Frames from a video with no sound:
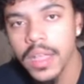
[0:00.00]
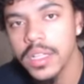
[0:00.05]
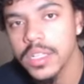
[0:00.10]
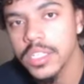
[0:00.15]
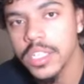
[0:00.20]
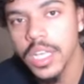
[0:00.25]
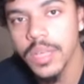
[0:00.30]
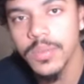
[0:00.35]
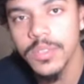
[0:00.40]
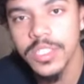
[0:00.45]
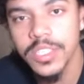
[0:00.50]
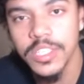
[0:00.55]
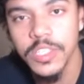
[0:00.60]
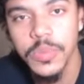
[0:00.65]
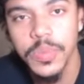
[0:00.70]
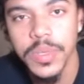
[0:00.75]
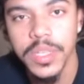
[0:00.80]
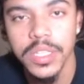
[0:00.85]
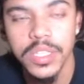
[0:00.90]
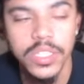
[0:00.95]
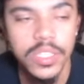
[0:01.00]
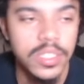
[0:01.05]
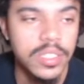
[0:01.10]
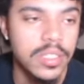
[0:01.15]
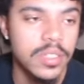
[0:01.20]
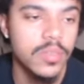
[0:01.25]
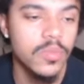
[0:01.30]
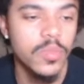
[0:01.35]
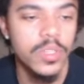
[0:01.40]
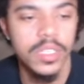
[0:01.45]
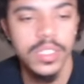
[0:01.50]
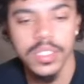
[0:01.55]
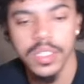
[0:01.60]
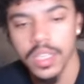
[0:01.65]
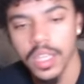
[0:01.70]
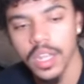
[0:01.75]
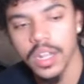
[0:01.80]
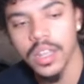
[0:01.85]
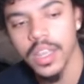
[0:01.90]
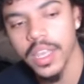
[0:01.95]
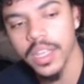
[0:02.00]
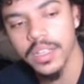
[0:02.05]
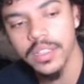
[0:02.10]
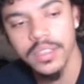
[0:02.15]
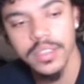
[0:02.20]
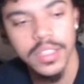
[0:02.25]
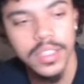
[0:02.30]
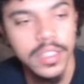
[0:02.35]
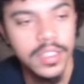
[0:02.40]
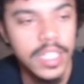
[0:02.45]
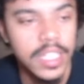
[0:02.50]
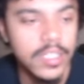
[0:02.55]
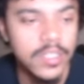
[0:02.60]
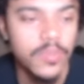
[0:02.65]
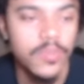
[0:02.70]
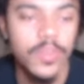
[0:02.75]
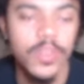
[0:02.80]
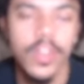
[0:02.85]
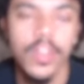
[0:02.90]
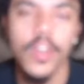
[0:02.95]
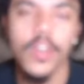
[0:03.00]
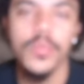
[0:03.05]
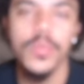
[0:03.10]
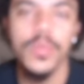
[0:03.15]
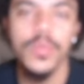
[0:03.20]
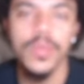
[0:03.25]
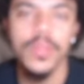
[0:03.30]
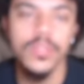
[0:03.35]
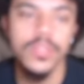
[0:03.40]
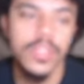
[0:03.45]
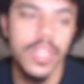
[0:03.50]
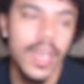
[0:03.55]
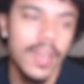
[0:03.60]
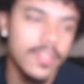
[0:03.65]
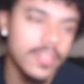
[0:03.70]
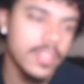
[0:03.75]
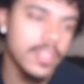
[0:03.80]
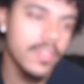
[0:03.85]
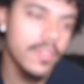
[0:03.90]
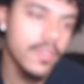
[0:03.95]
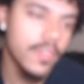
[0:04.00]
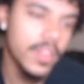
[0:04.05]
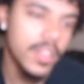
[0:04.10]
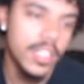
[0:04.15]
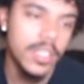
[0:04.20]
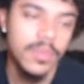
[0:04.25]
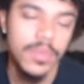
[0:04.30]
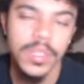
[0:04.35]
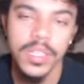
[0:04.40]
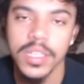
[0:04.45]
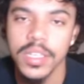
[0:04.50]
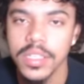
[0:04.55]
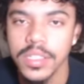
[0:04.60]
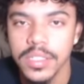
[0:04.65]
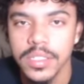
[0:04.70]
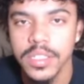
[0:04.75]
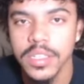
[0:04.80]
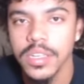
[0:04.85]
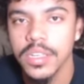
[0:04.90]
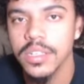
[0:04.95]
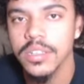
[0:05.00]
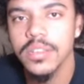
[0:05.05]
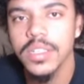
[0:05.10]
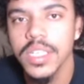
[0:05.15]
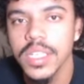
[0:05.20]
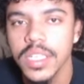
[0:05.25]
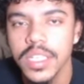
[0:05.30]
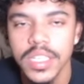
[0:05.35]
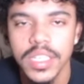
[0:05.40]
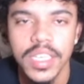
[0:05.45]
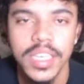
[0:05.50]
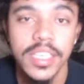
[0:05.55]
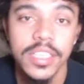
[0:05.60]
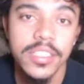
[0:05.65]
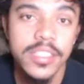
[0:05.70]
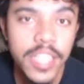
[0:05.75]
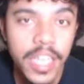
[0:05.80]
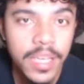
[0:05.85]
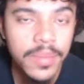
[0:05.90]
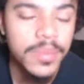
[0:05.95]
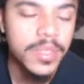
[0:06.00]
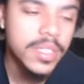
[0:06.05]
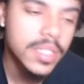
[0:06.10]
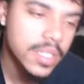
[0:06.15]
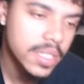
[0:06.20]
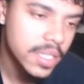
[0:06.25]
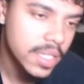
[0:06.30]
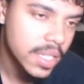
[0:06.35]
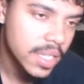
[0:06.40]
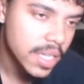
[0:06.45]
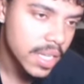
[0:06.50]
Jameis's speech was, you know, like, that's a real homie, but it was obviously funny because, you know, it's Jameis.